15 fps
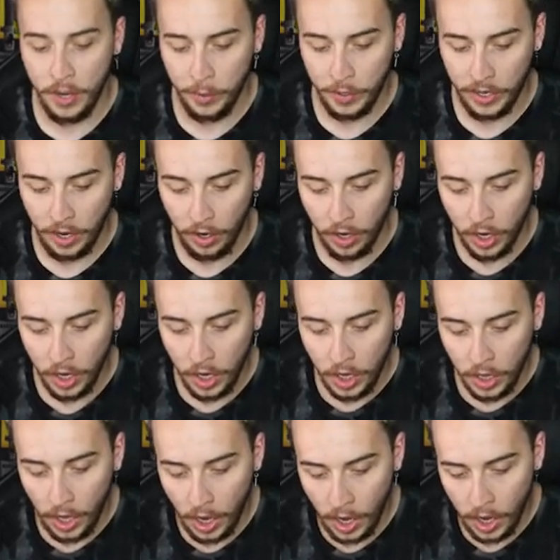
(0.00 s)
here we go.
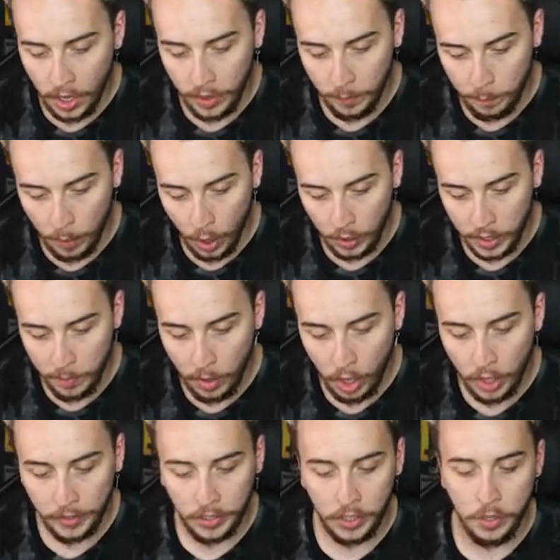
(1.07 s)
Uh, the
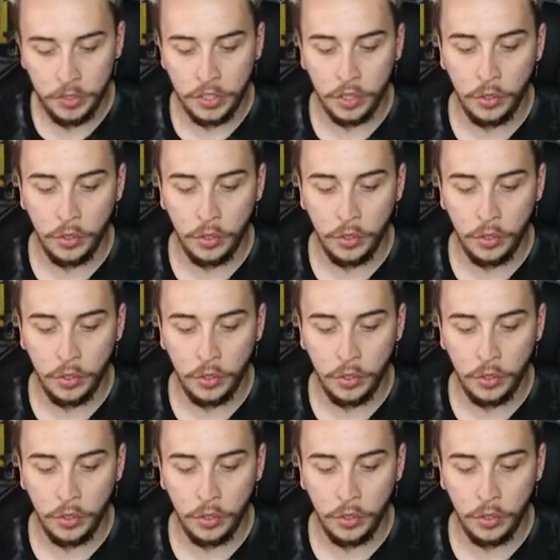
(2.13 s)
Pokeball includes